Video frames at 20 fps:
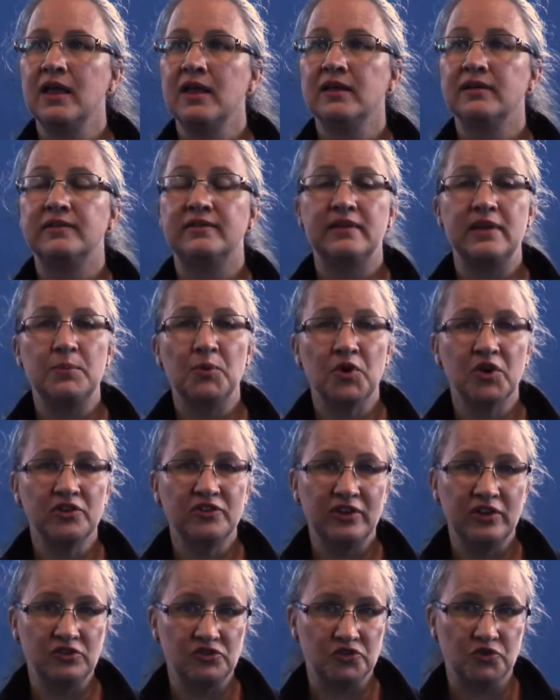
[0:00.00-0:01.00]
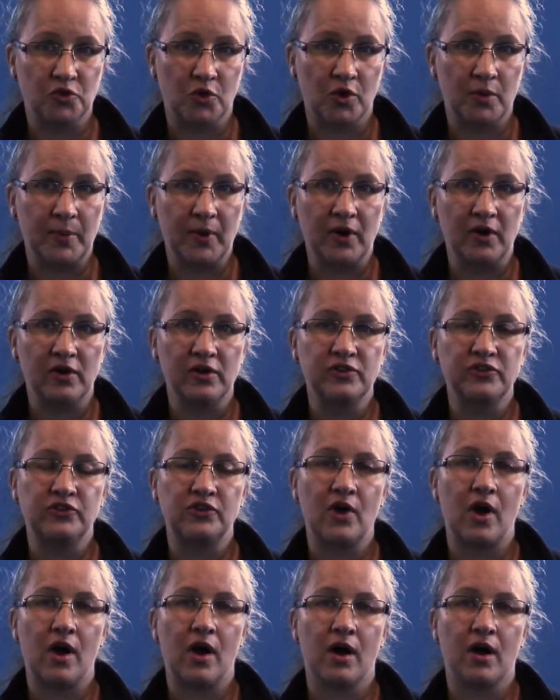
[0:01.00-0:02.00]
Seabirds and
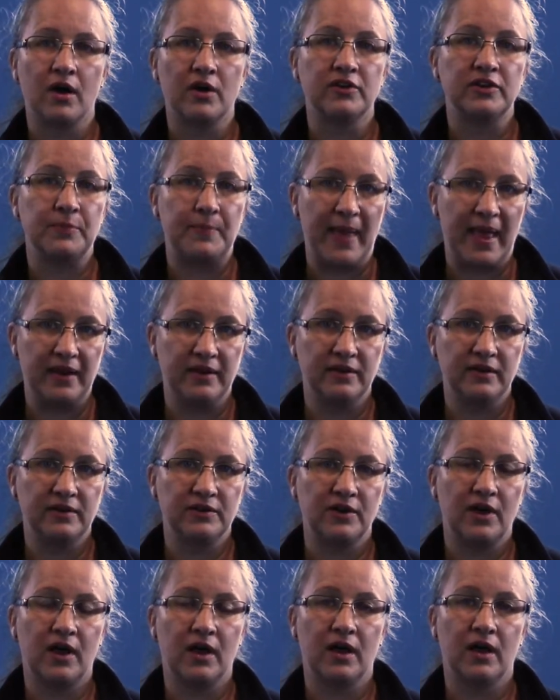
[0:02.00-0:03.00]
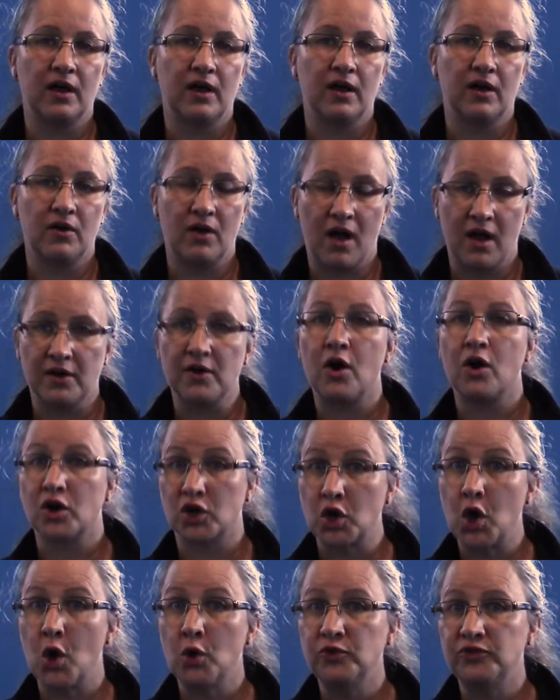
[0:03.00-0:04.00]
shorebirds are dependent on our
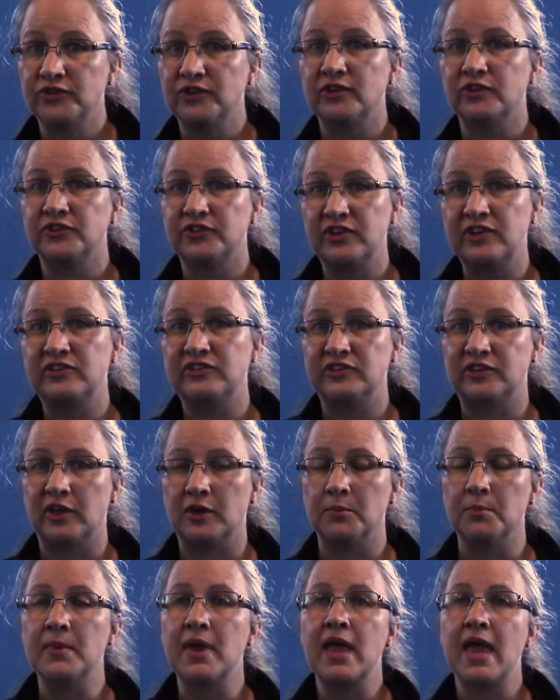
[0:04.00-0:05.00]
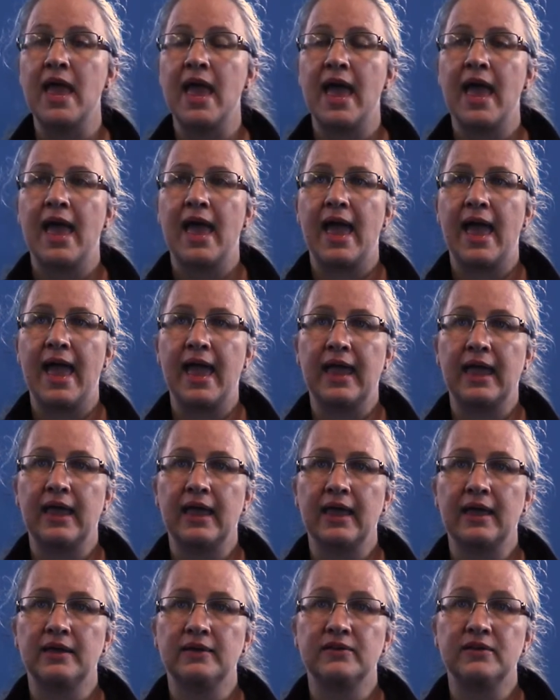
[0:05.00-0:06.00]
coastal system,
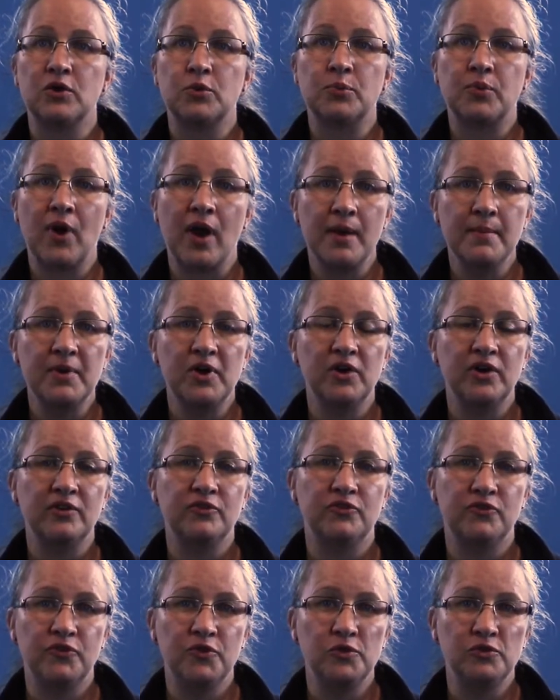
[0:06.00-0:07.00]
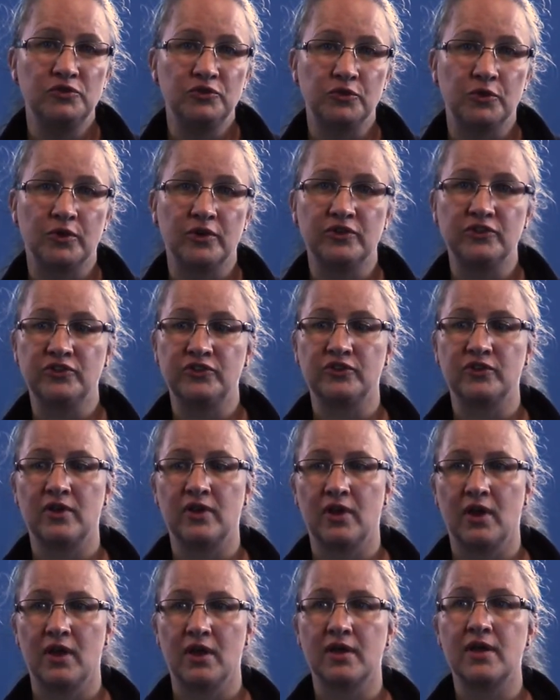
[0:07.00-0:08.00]
and their primary food source
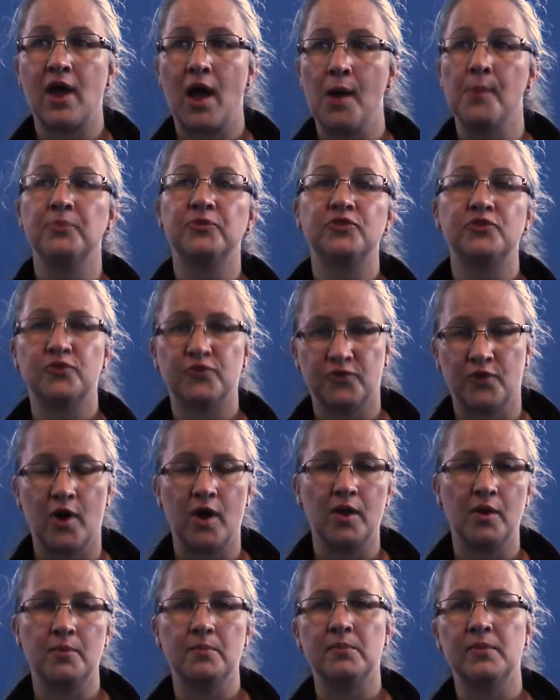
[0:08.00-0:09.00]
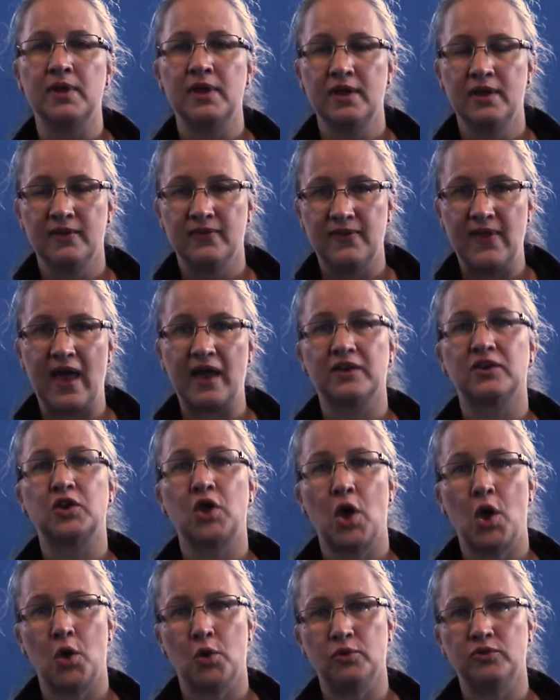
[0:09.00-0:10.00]
comes from that
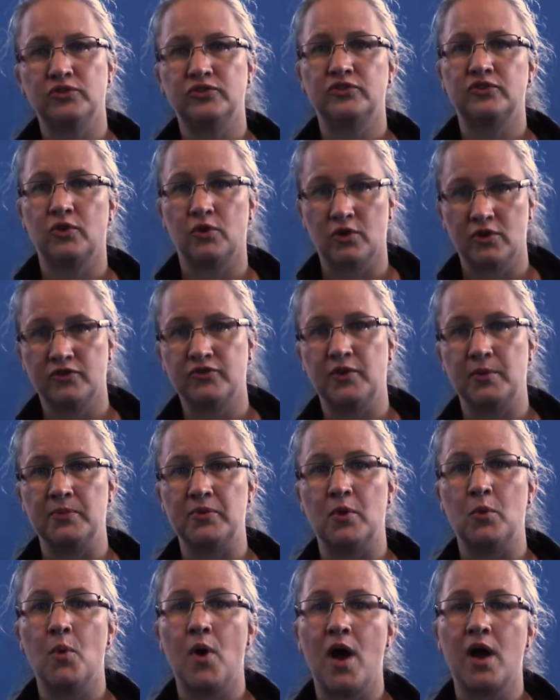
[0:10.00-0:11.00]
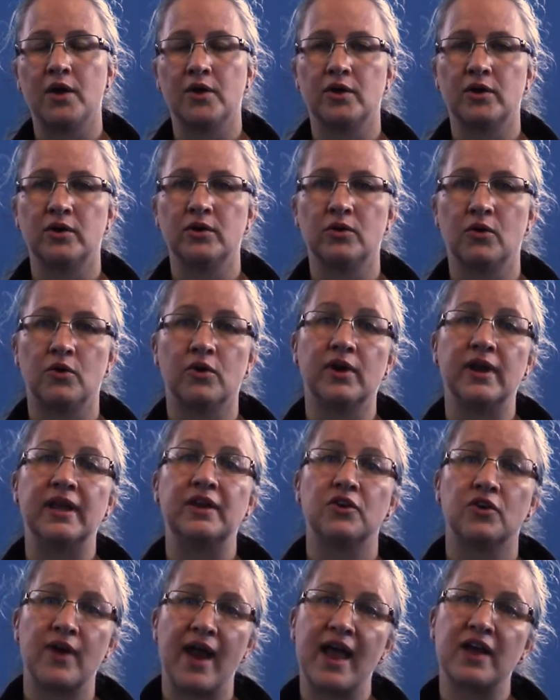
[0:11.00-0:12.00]
coast or from the water or
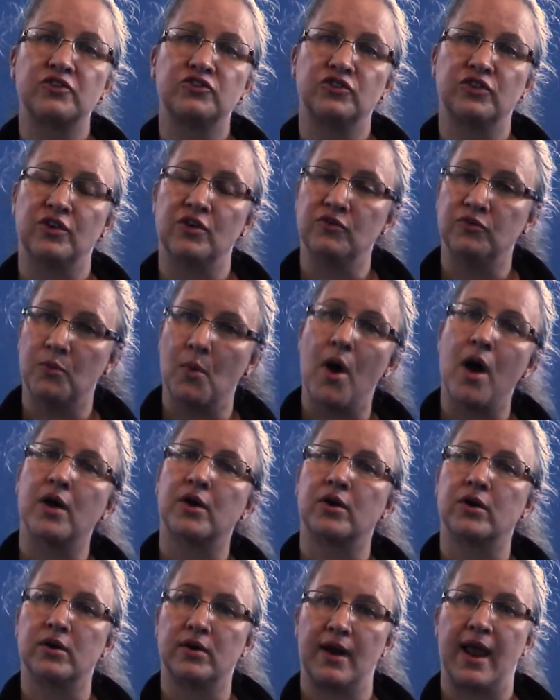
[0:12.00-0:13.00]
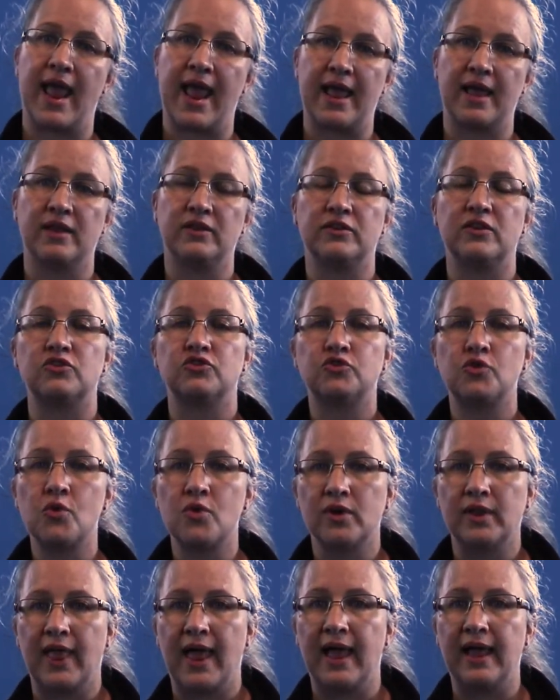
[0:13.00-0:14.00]
interaction of water and the
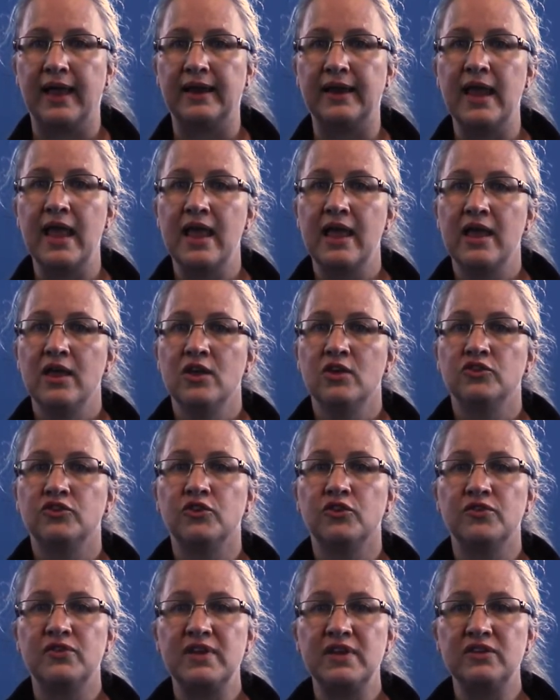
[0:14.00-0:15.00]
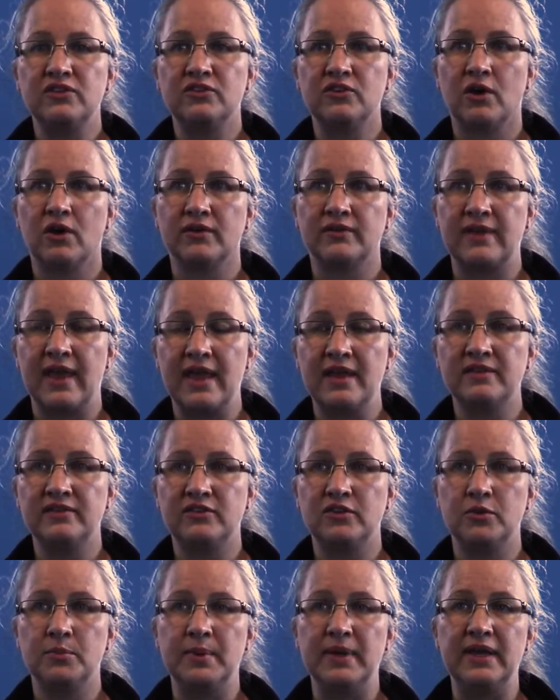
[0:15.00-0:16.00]
shoreline. So these tend
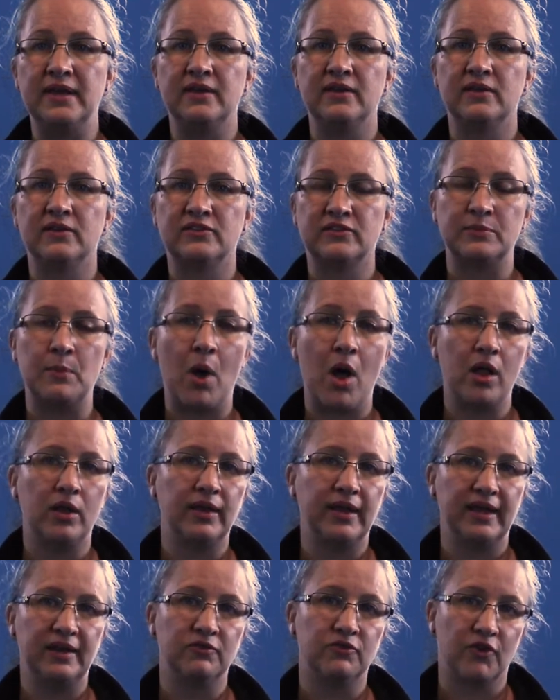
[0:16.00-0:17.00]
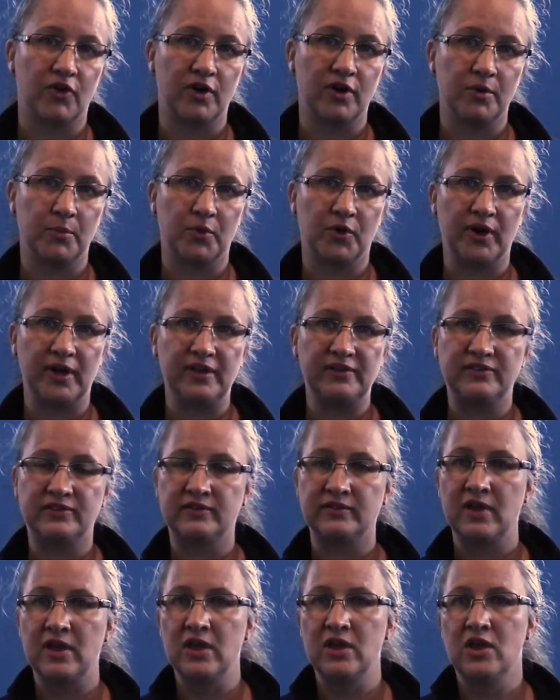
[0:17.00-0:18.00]
to be small
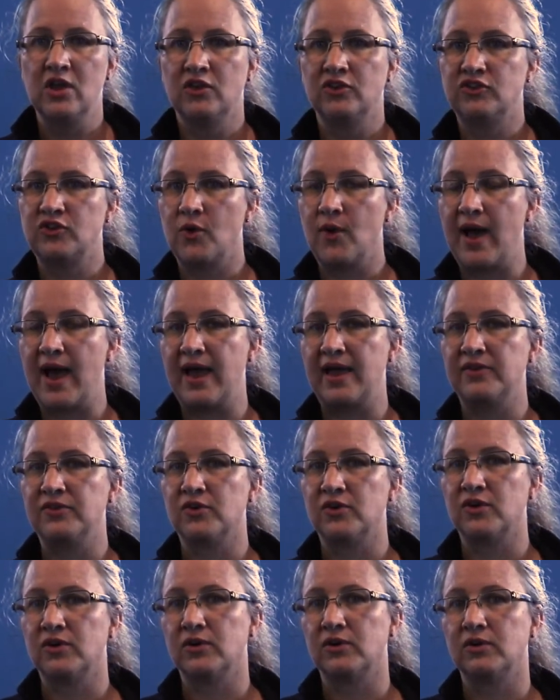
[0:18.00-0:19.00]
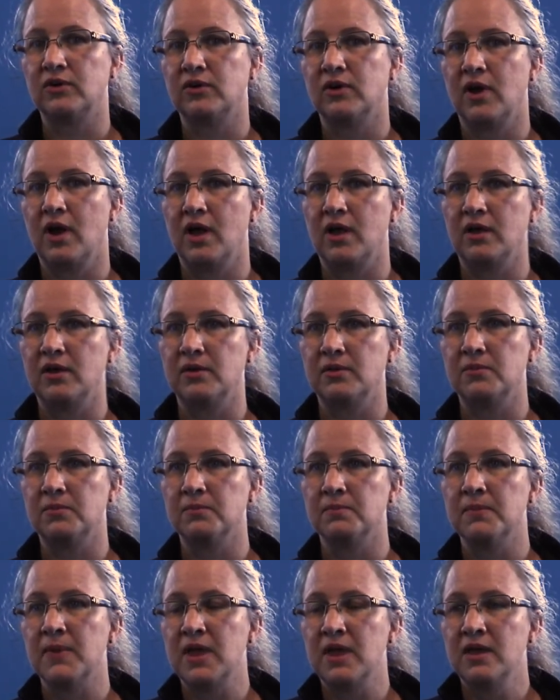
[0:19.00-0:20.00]
invertebrates, so either
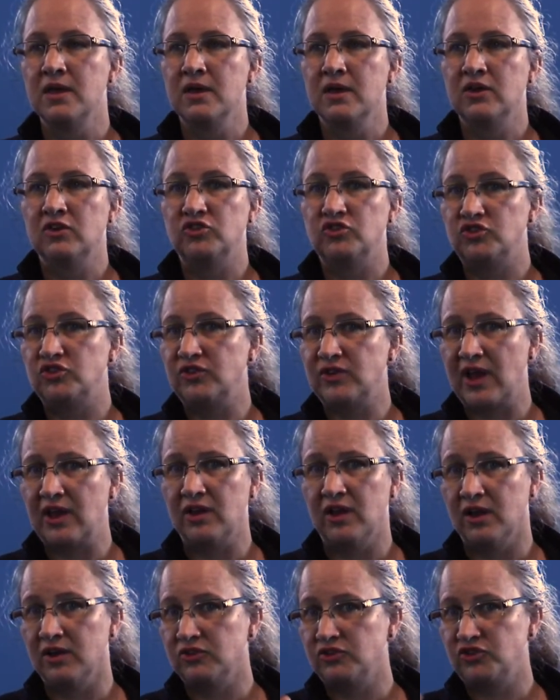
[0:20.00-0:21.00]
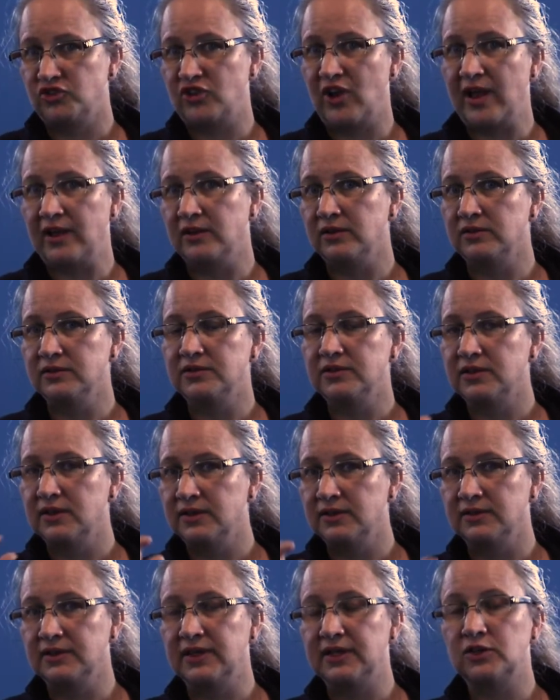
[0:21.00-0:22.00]
shelled
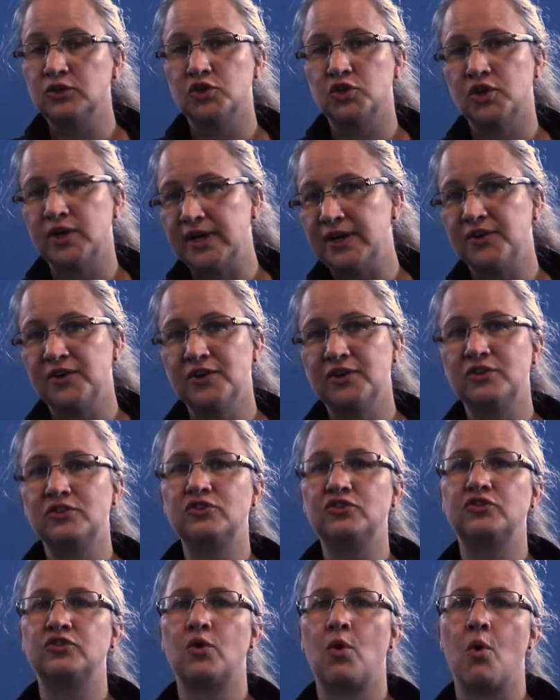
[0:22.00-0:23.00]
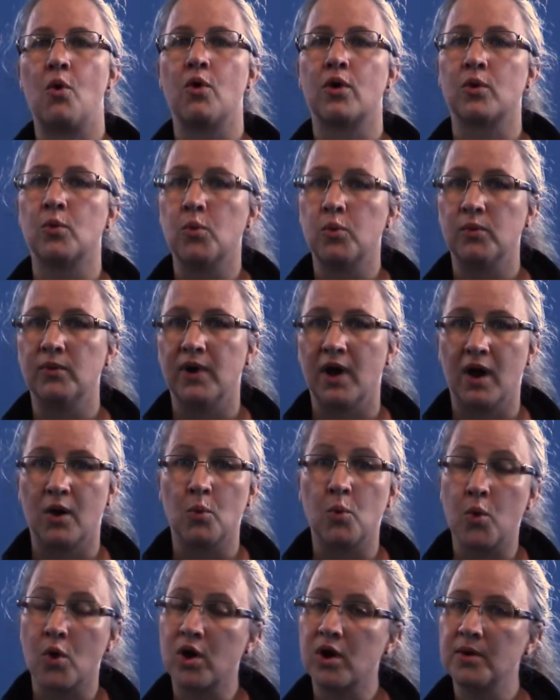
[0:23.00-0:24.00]
little critters or
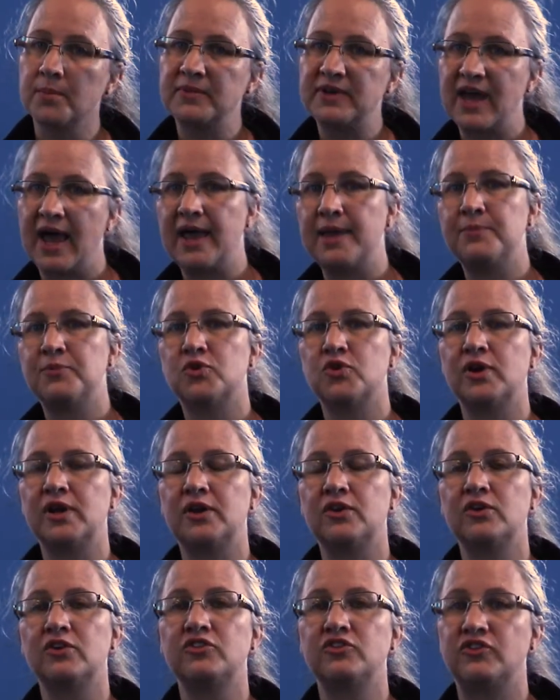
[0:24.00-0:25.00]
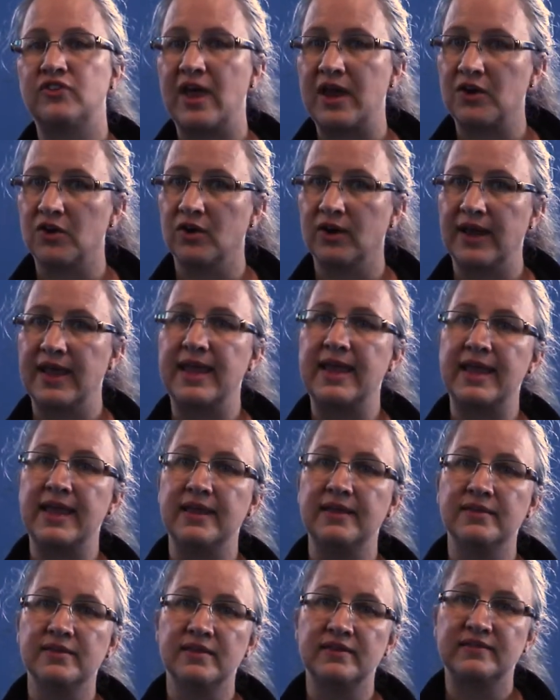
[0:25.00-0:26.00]
worm-type critters that are
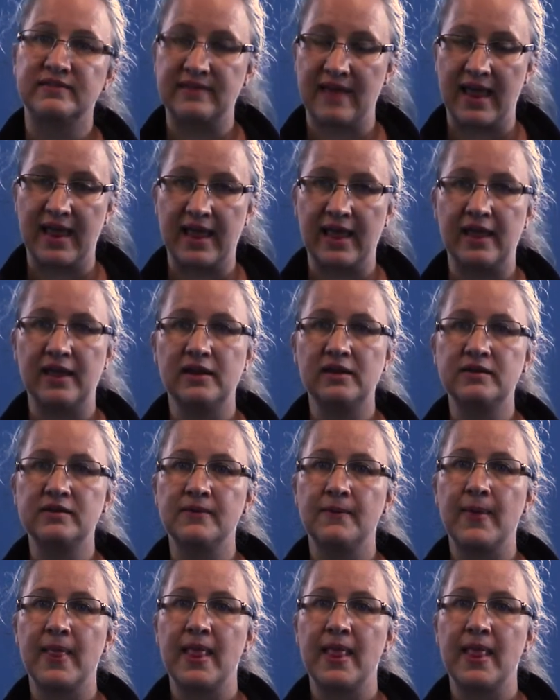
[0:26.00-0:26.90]
in the sand,